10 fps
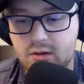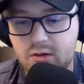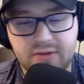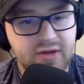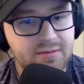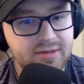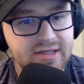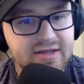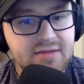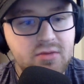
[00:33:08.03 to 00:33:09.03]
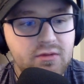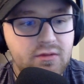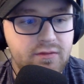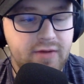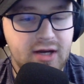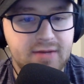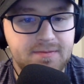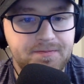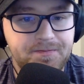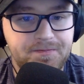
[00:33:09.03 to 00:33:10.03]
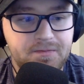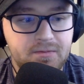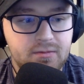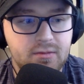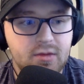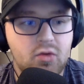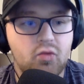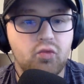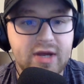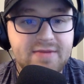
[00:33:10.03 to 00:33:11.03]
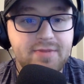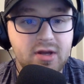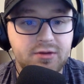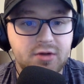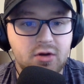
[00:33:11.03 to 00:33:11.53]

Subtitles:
You have to completely move on, rebuild your